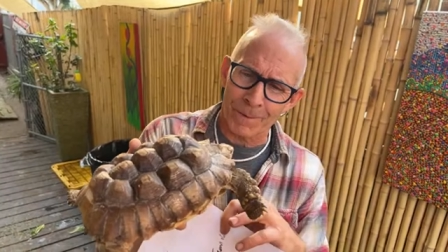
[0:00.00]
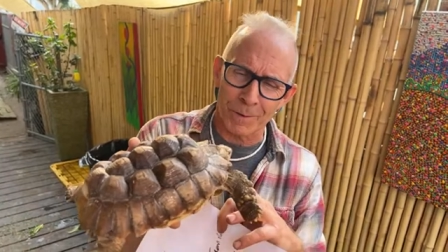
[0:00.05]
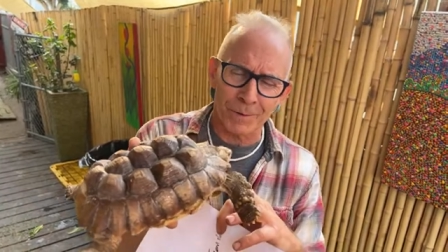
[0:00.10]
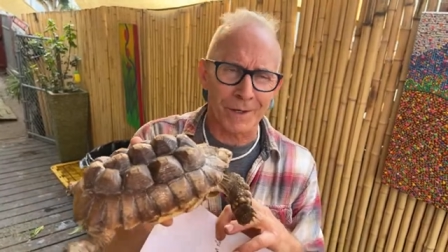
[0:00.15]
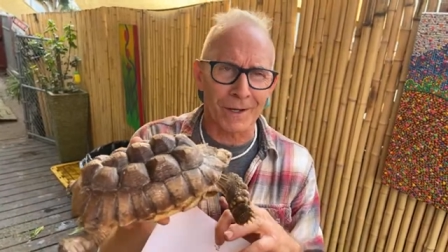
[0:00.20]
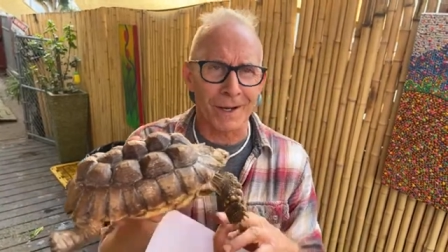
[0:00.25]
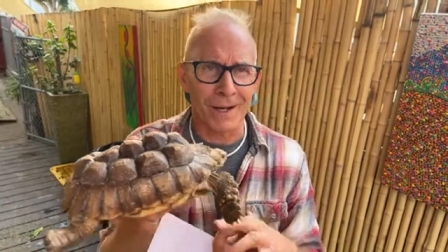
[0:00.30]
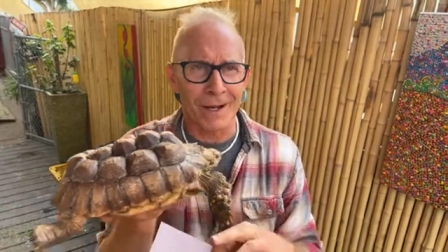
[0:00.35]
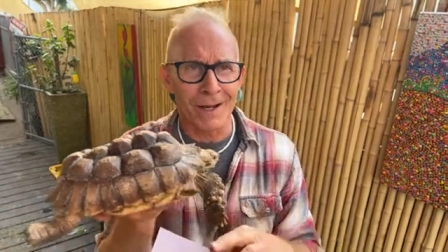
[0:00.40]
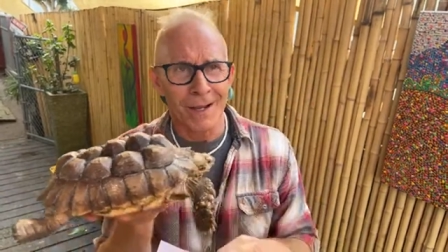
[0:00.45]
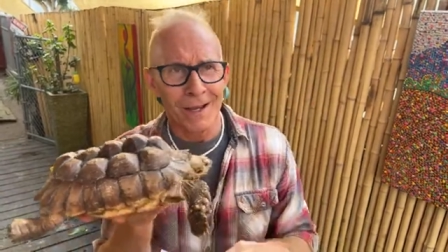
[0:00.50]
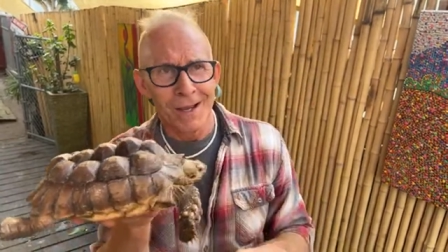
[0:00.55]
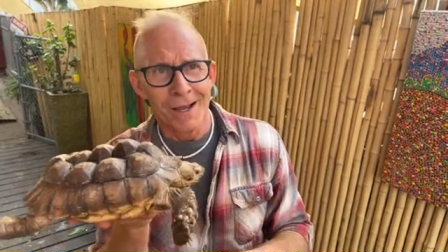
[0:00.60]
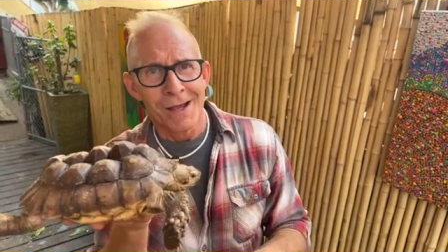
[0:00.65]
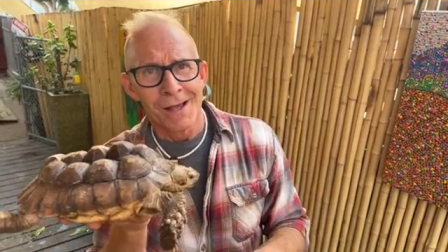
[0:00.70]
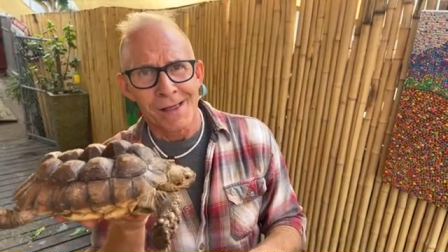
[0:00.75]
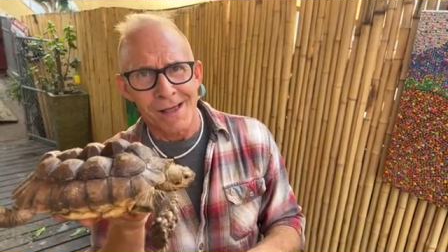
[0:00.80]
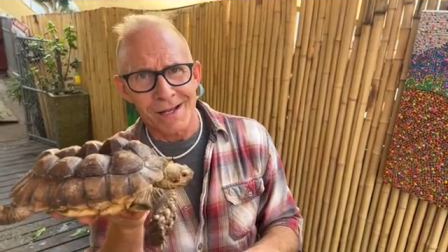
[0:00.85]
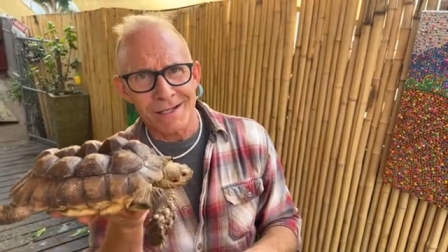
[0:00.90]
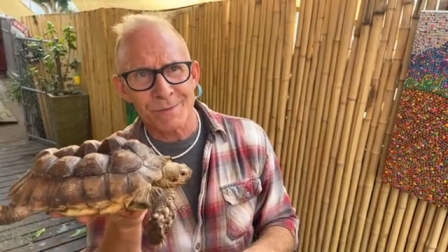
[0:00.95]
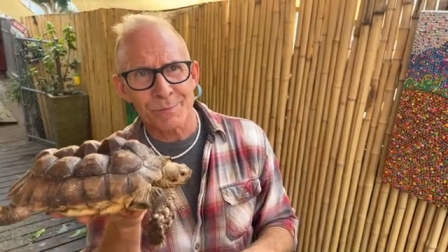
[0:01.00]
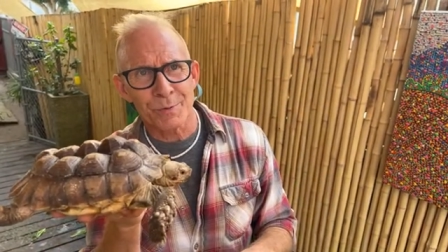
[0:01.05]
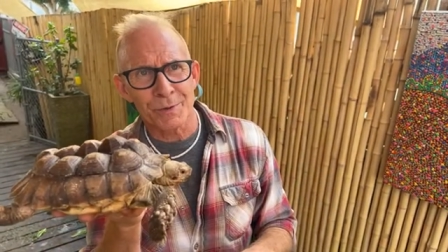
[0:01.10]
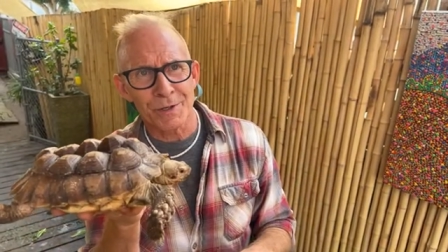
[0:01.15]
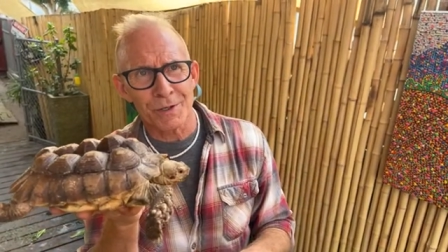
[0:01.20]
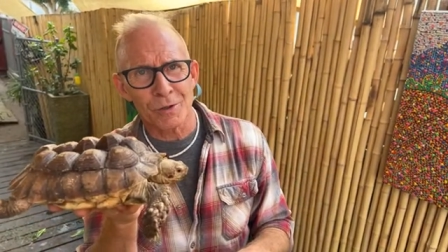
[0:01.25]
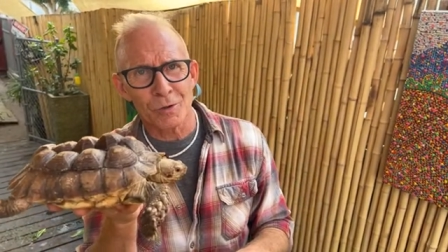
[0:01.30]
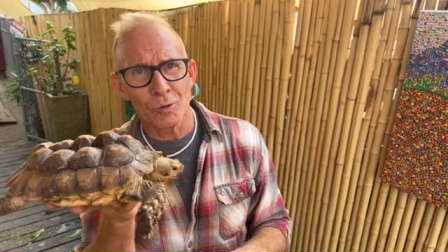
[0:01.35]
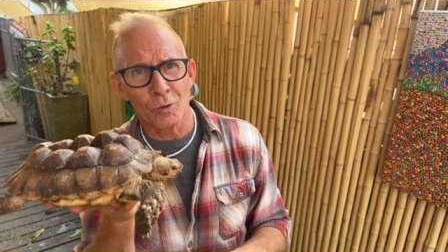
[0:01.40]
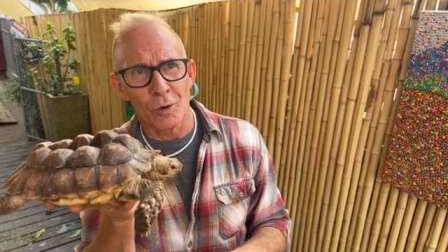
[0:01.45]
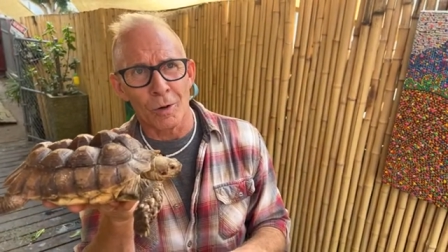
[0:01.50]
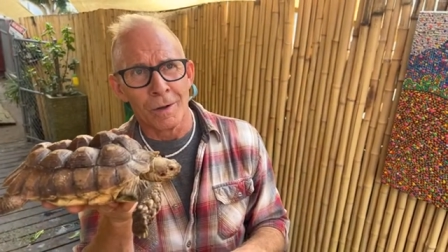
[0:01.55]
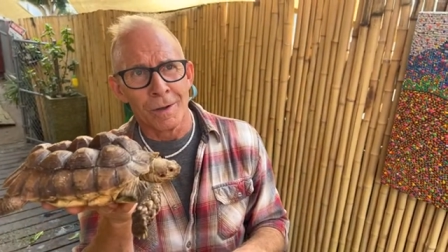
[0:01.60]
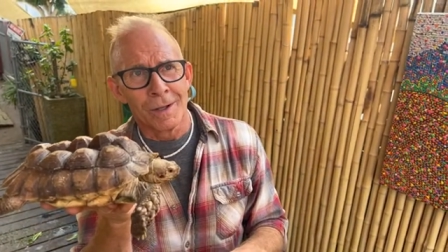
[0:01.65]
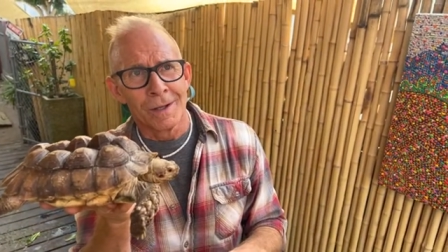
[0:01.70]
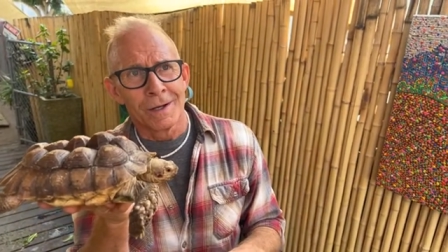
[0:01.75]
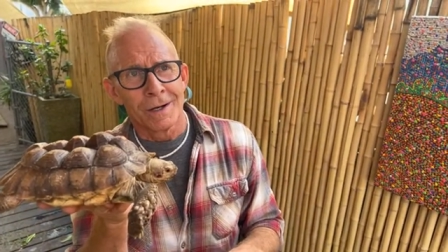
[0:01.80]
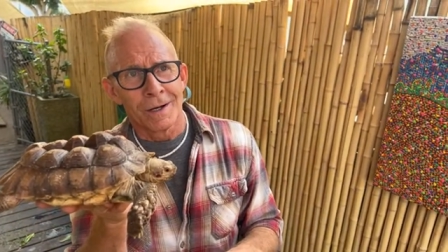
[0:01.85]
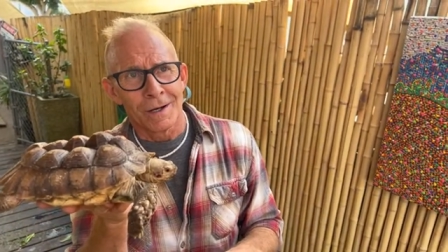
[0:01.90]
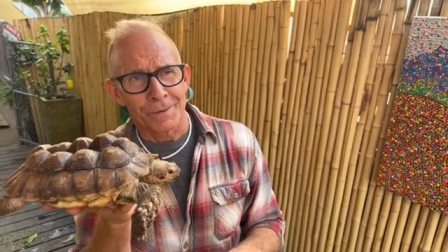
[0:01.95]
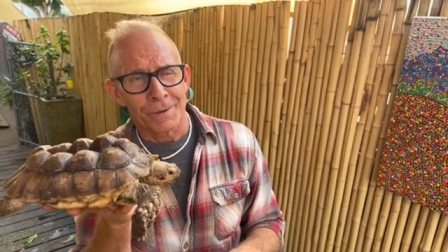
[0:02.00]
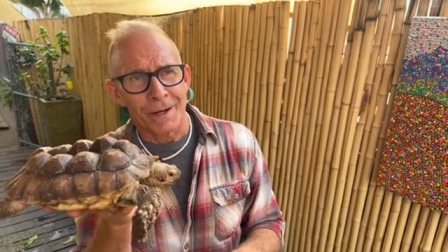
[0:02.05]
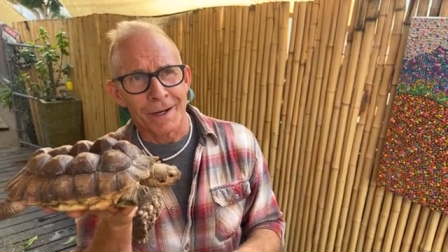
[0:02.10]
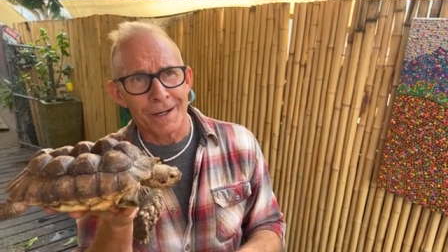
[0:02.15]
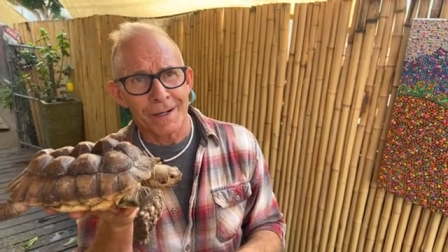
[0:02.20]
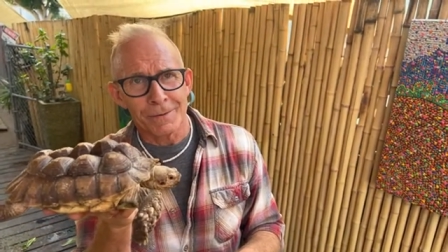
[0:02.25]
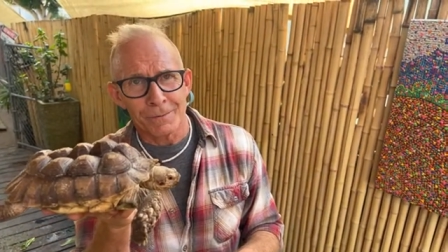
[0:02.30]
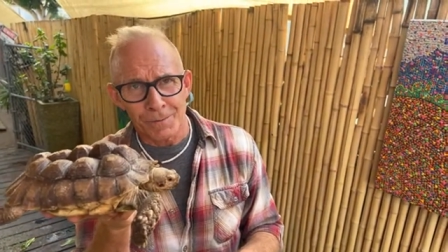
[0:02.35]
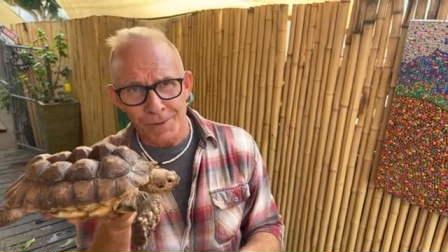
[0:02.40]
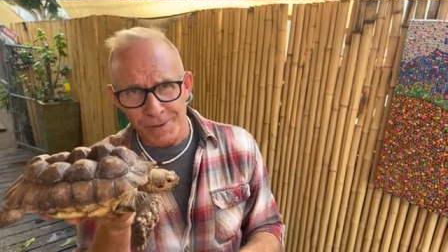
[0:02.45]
okay? That's pretty cool, all right?